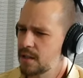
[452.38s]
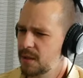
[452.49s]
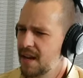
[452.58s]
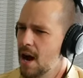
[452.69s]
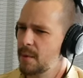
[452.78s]

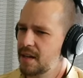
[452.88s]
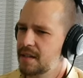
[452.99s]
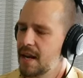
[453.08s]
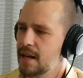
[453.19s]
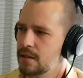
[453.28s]
Approximately, how many
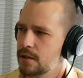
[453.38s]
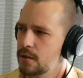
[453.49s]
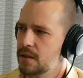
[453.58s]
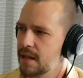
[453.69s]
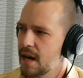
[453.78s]
days do
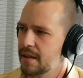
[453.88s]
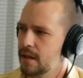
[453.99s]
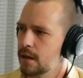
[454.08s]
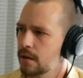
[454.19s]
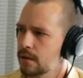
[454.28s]
you think out of
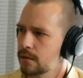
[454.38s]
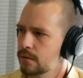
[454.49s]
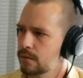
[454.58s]
the year